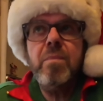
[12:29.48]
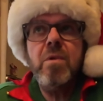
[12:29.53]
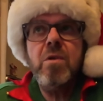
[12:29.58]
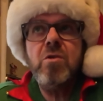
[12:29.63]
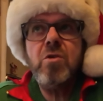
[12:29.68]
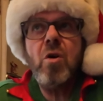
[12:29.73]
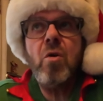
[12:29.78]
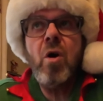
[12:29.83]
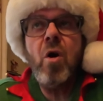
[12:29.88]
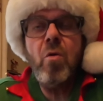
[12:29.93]

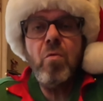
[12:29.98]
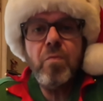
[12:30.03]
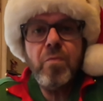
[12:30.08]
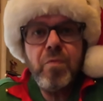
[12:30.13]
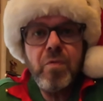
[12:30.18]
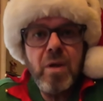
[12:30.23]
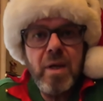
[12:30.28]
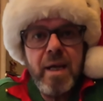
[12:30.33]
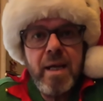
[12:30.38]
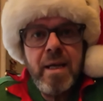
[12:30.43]
so
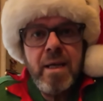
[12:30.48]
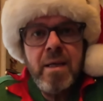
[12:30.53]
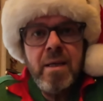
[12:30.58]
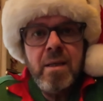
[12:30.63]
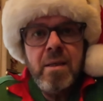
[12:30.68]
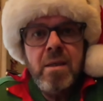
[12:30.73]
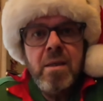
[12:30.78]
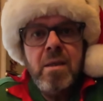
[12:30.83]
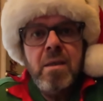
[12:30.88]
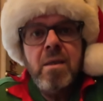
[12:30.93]
hopefully
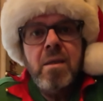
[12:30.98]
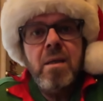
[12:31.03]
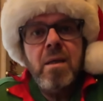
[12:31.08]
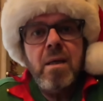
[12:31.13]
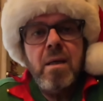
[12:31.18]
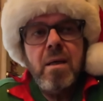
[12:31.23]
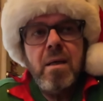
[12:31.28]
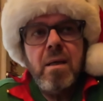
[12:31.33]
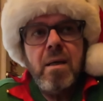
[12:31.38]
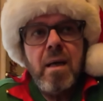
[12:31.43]

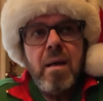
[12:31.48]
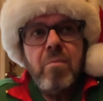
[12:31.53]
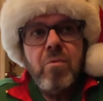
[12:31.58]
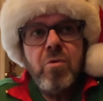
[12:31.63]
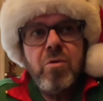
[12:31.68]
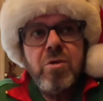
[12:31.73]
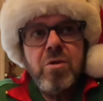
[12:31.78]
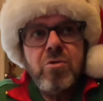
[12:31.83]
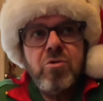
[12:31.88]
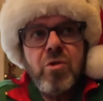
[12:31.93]
I'm
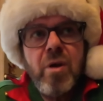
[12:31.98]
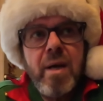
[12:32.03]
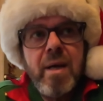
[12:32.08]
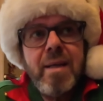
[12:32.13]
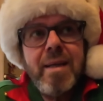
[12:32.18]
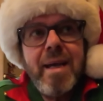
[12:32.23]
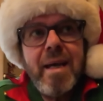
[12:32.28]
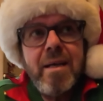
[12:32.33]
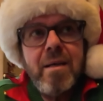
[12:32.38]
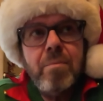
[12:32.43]
going to try
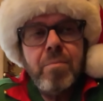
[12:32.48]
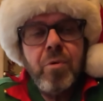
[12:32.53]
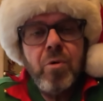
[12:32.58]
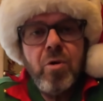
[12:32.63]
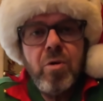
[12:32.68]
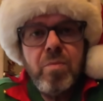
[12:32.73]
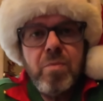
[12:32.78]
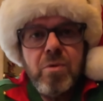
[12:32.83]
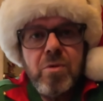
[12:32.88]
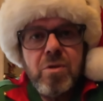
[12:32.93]
and get an
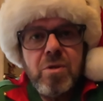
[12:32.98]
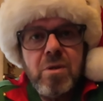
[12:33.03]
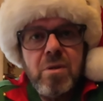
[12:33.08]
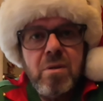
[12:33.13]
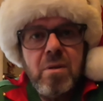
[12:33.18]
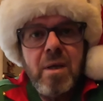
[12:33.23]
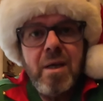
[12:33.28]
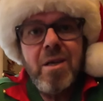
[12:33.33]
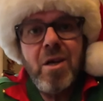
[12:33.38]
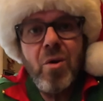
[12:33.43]
appointment.
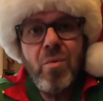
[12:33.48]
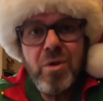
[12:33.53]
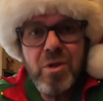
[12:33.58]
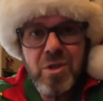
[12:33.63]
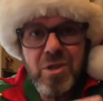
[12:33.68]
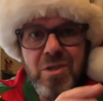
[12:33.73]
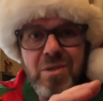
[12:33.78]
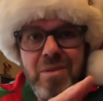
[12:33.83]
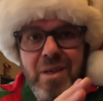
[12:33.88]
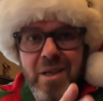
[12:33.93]
I know
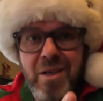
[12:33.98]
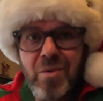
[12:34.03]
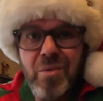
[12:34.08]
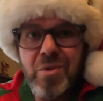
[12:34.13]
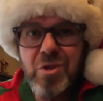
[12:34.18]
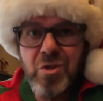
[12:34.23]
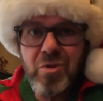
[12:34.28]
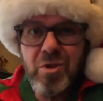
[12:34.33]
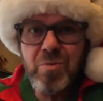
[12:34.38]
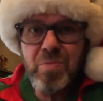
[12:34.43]

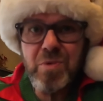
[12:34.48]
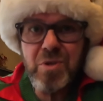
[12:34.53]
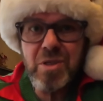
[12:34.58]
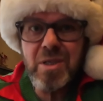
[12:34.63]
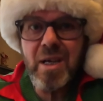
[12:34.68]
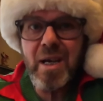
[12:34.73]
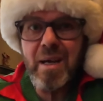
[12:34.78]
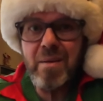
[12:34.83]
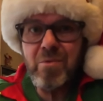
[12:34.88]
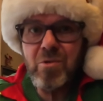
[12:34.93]
it's Christmas
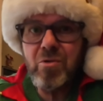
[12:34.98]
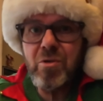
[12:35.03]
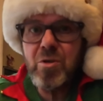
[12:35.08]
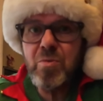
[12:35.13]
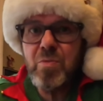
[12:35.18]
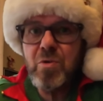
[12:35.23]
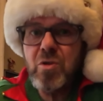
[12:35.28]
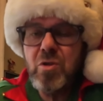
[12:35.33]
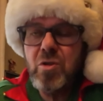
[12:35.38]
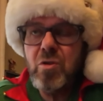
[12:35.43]
time,
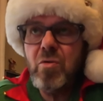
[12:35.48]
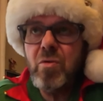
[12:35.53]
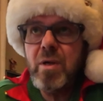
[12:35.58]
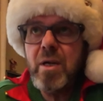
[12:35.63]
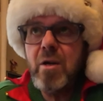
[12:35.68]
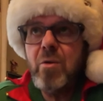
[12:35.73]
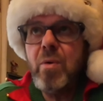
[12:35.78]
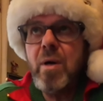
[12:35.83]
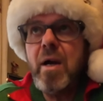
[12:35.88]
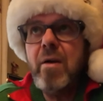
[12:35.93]
Christmas, New
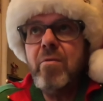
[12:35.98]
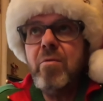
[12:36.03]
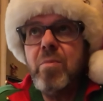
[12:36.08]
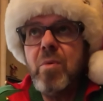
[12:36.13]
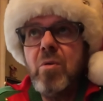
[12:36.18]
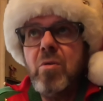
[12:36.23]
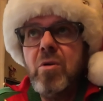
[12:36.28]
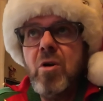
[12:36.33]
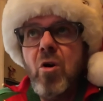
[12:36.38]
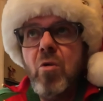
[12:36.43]
Year, whatever, but
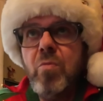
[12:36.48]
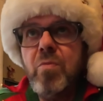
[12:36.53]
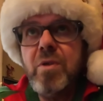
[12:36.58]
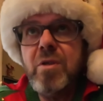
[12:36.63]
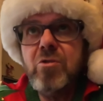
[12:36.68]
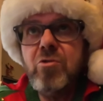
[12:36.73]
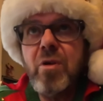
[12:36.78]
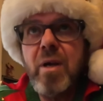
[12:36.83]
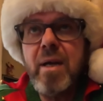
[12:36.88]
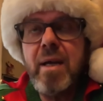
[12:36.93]
I'm going to hopefully
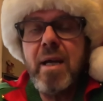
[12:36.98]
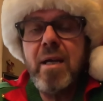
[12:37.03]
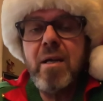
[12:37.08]
try and